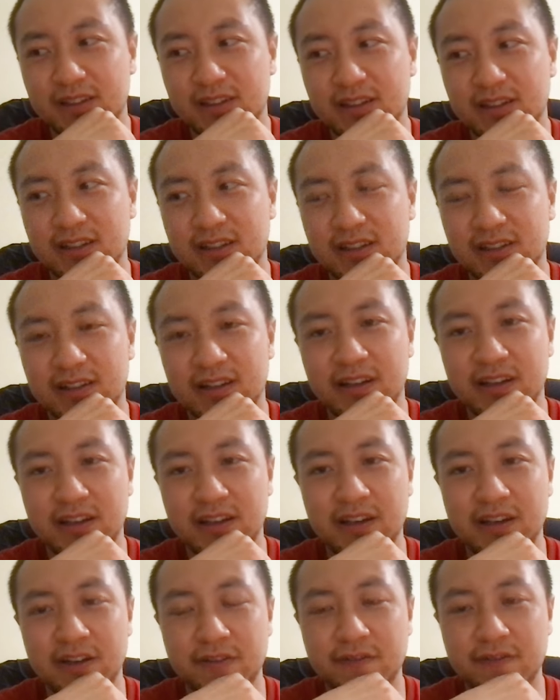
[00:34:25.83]

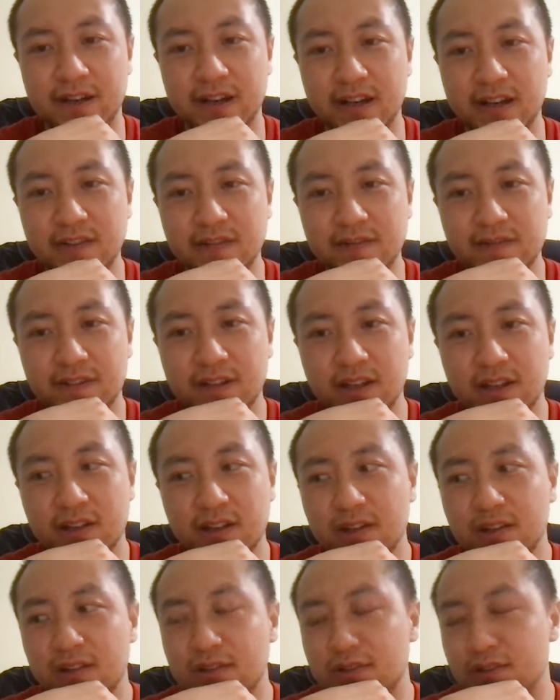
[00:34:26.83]
L5.
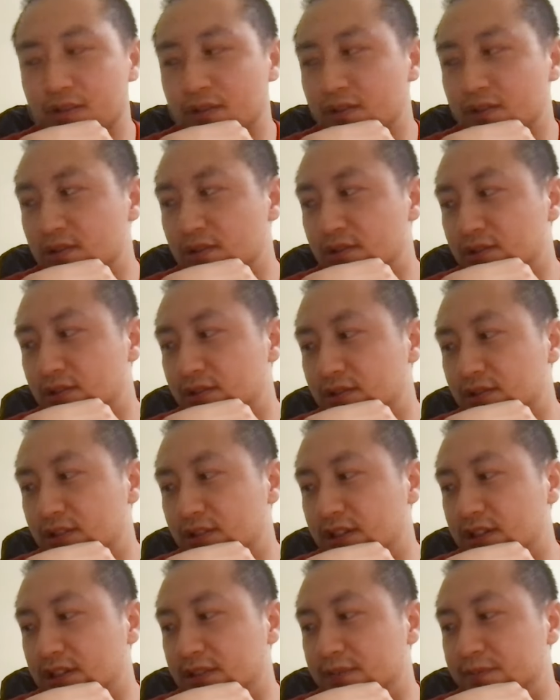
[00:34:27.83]
So
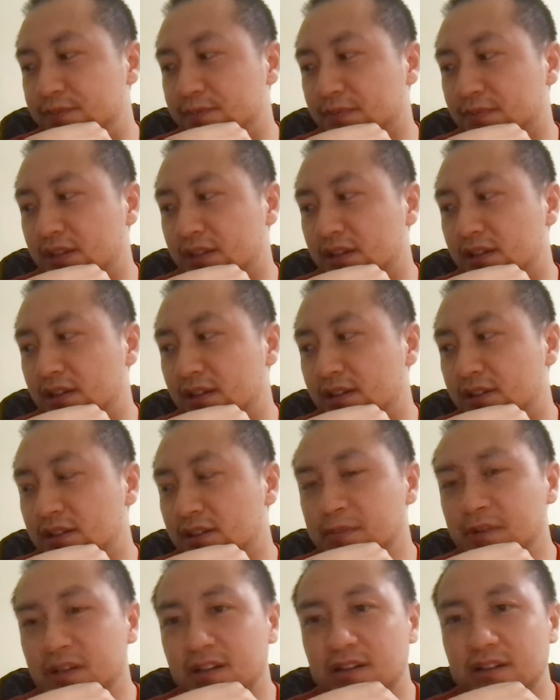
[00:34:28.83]

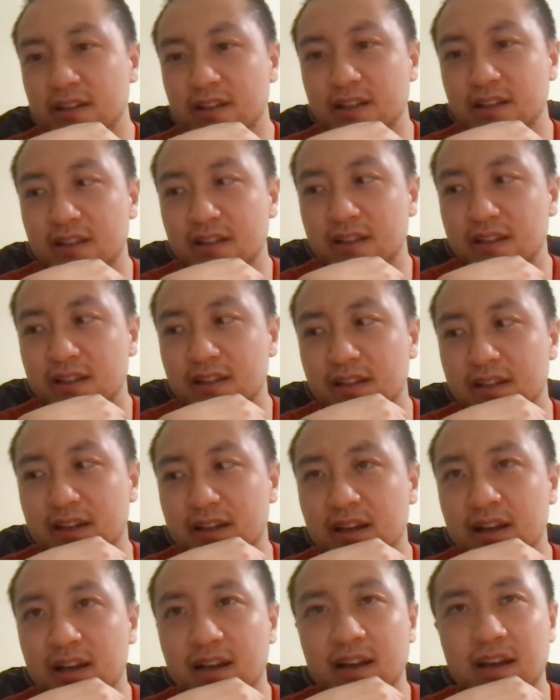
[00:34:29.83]
typically
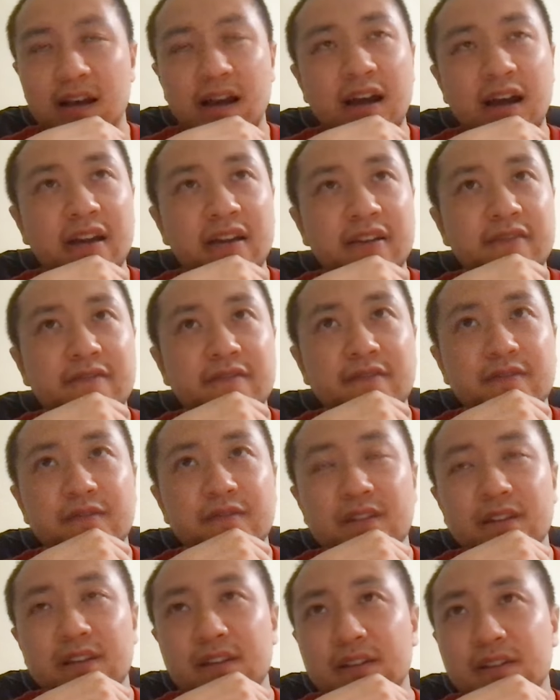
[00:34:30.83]

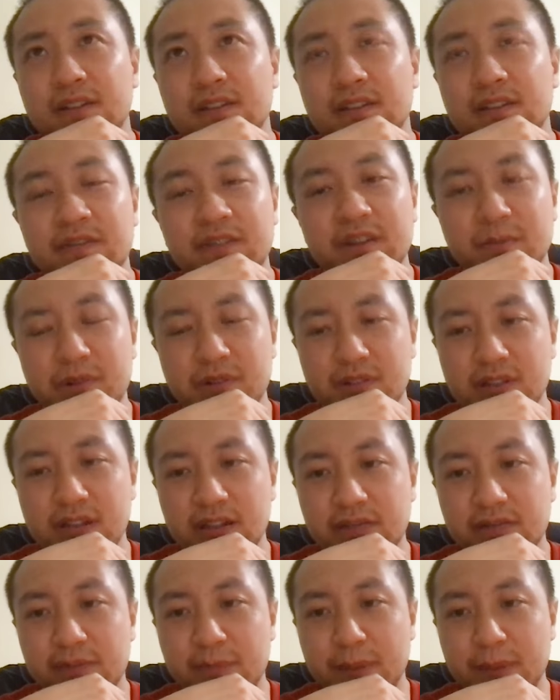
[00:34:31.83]
70%
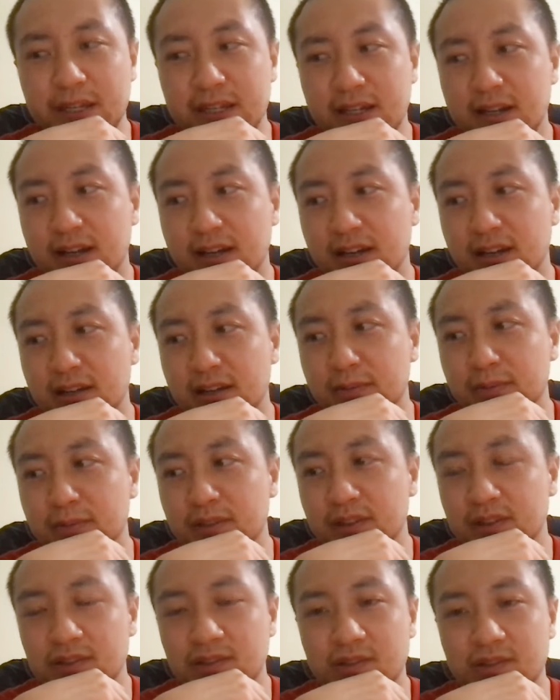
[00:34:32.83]
of my time
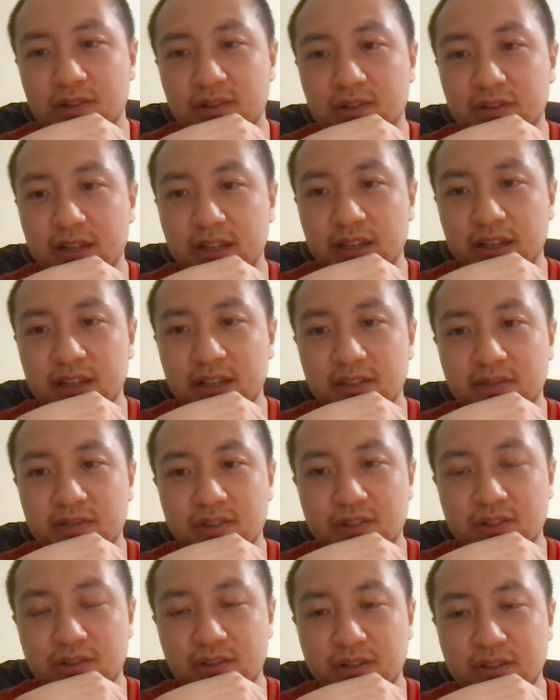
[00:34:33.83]
is on like
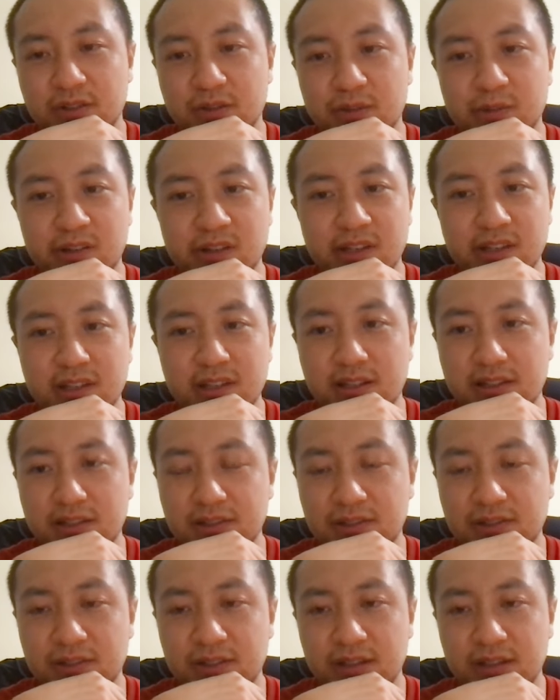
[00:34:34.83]
individual contributing,
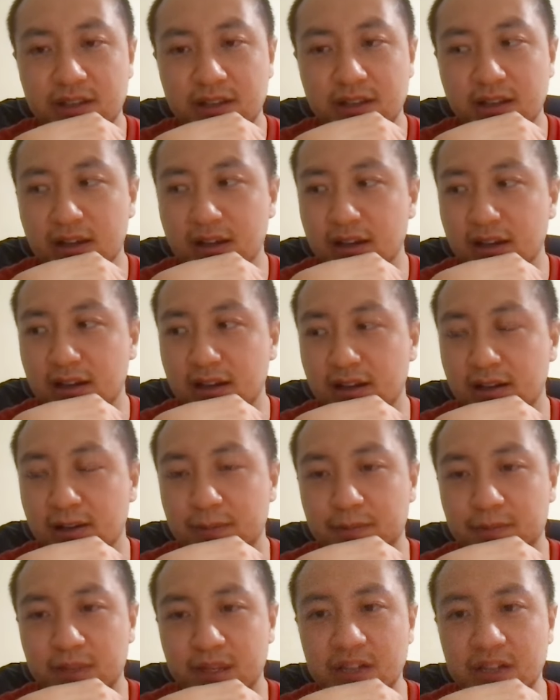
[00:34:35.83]
just
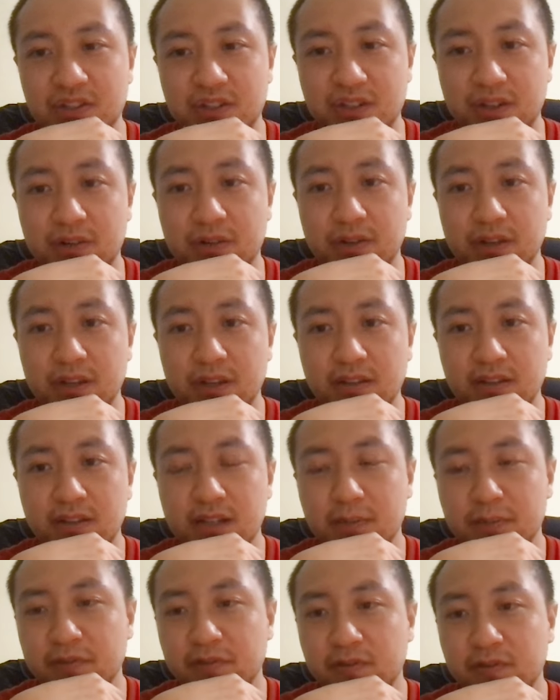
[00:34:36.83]
engineering
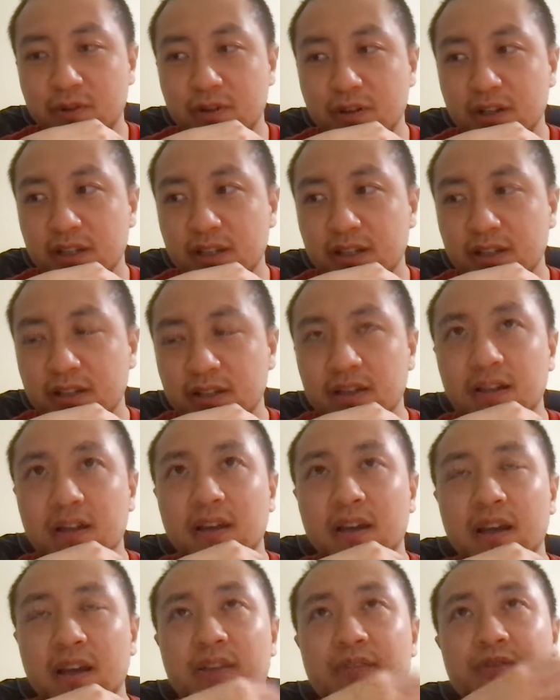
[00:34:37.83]
type of work.
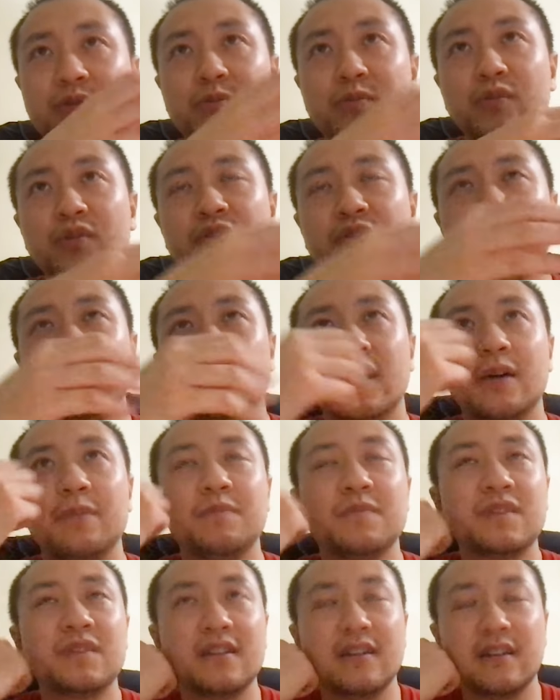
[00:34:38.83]
As you move up
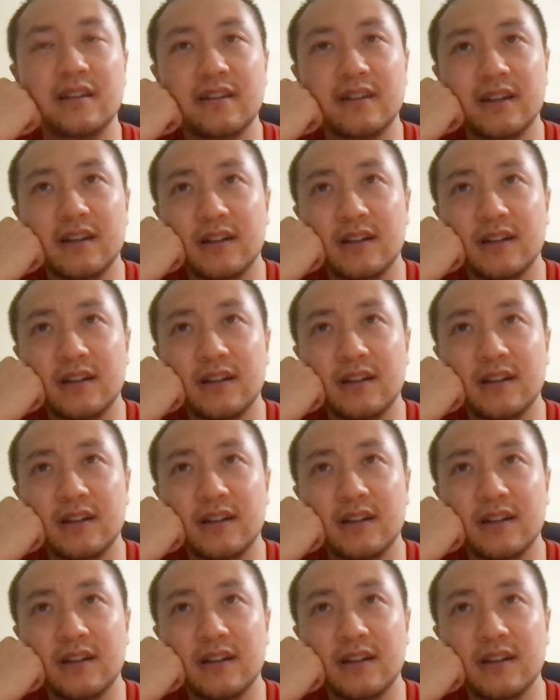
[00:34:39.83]
the